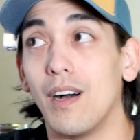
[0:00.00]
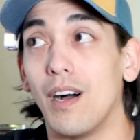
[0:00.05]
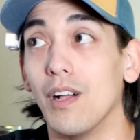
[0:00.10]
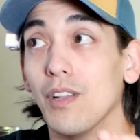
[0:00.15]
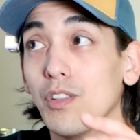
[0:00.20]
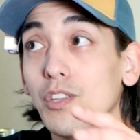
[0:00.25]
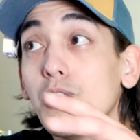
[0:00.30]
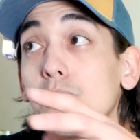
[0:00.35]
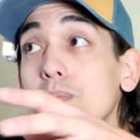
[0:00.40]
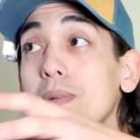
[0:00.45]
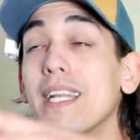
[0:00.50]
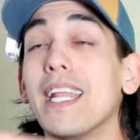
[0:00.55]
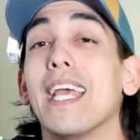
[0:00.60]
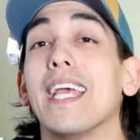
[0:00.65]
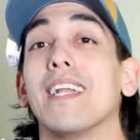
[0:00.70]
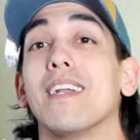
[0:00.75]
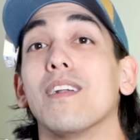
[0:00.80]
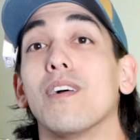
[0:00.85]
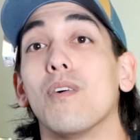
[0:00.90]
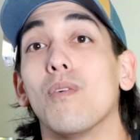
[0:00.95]

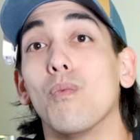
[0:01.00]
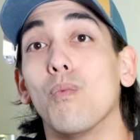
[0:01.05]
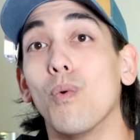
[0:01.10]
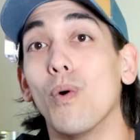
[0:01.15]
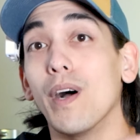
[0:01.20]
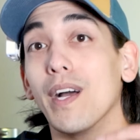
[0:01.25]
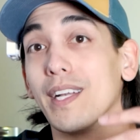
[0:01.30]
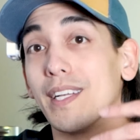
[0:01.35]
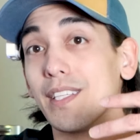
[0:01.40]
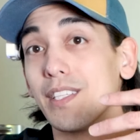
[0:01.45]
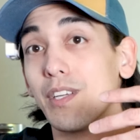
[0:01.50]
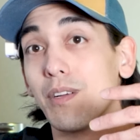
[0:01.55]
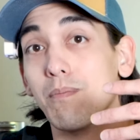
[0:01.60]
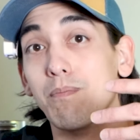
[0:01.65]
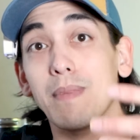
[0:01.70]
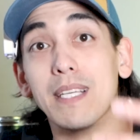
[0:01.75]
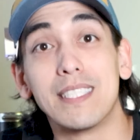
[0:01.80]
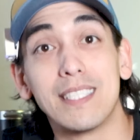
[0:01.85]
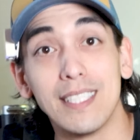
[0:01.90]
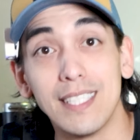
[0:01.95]
illuminate what you're
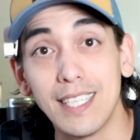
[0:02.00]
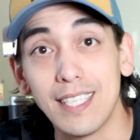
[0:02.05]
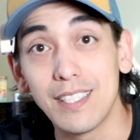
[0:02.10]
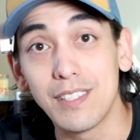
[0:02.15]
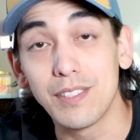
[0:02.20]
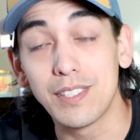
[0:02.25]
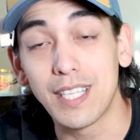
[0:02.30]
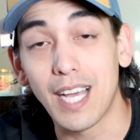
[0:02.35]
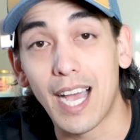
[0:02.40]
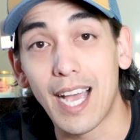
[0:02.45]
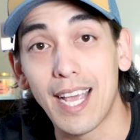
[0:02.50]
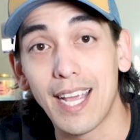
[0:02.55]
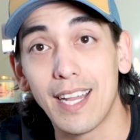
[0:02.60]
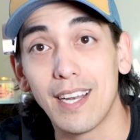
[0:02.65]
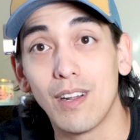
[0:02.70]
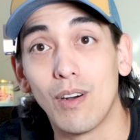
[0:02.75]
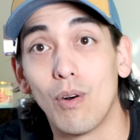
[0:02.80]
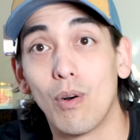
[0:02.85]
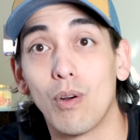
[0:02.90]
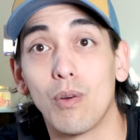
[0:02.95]
missing in your
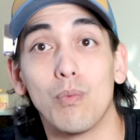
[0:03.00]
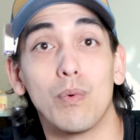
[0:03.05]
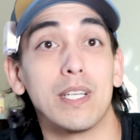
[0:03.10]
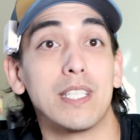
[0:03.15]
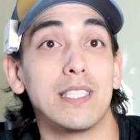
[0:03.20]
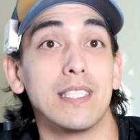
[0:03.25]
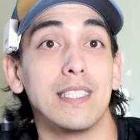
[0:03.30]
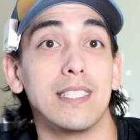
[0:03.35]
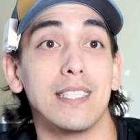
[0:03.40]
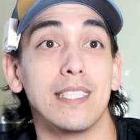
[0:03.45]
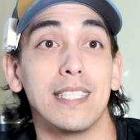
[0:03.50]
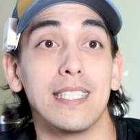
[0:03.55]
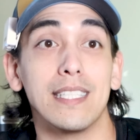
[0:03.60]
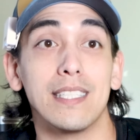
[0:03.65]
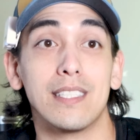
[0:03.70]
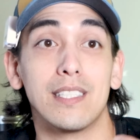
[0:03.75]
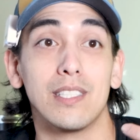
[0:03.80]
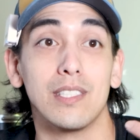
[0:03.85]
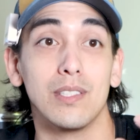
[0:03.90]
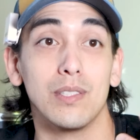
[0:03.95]
diet or what you
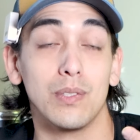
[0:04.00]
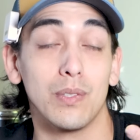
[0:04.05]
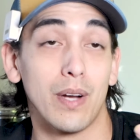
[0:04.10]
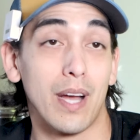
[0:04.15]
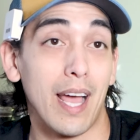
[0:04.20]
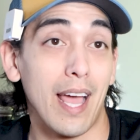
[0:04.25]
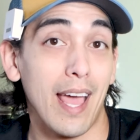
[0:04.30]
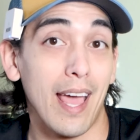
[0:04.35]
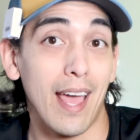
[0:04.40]
need to